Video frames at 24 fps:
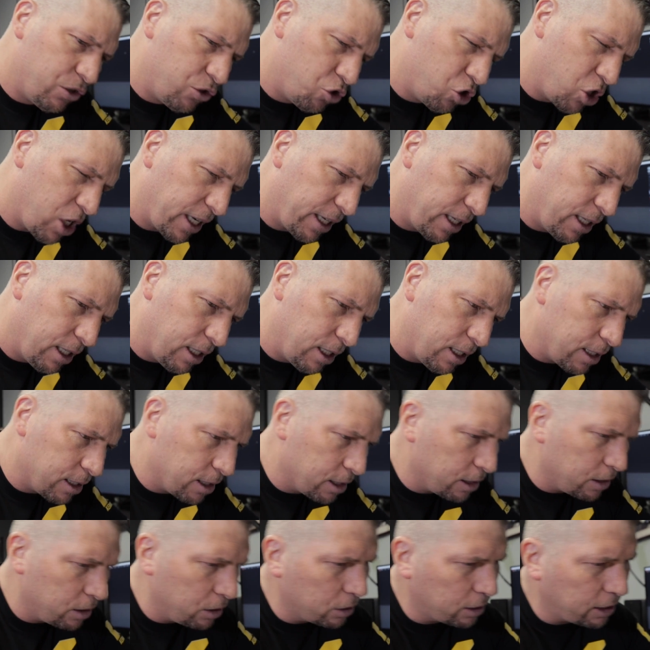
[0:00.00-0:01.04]
check it
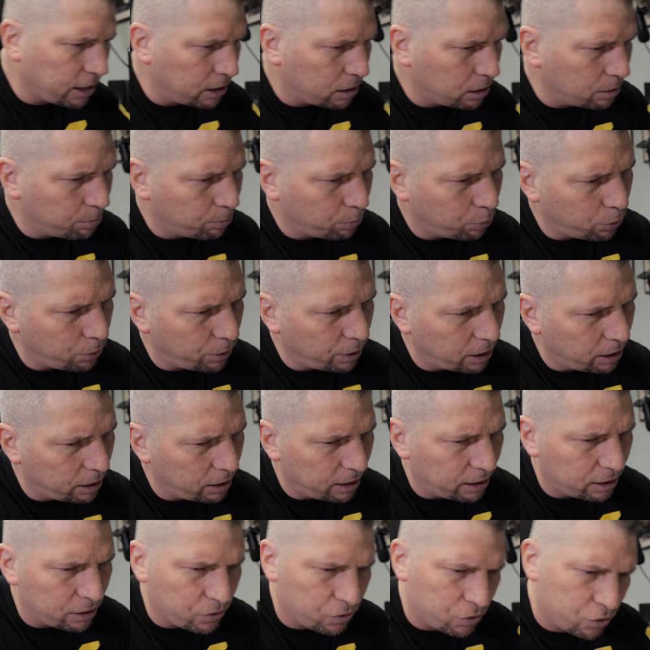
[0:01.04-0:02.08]
and they look at the print.
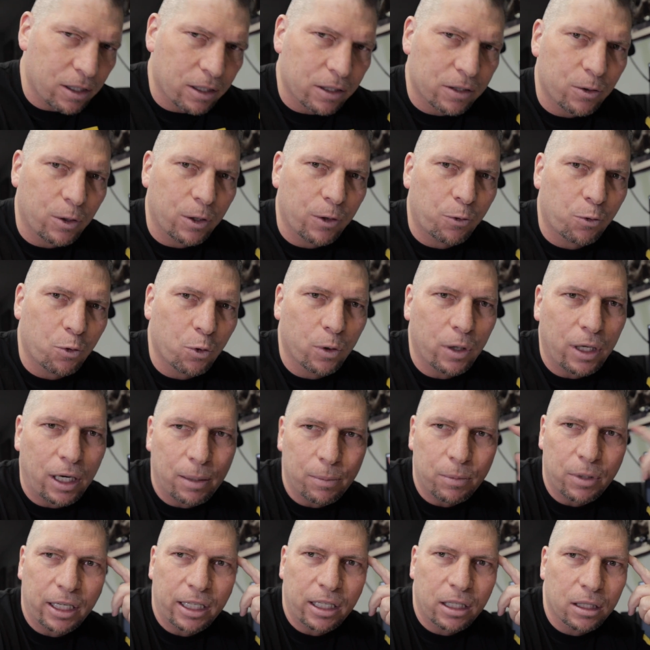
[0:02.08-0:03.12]
Then they start going through and
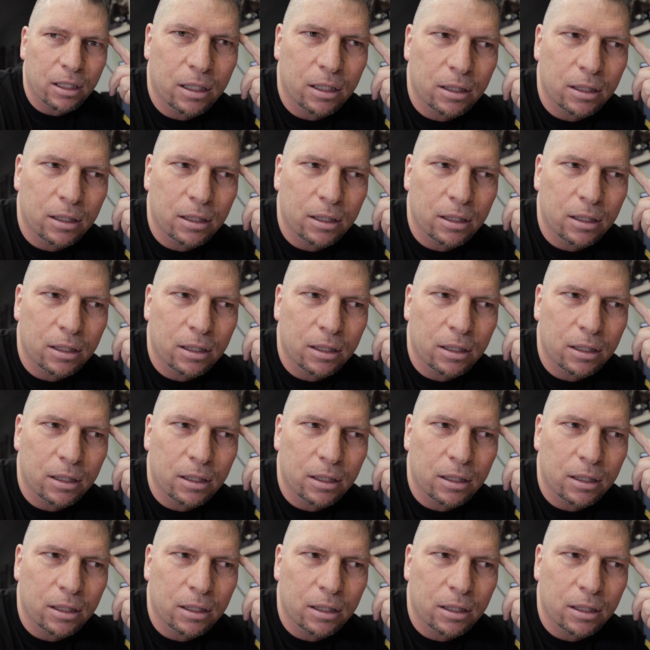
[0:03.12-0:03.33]
I'm like,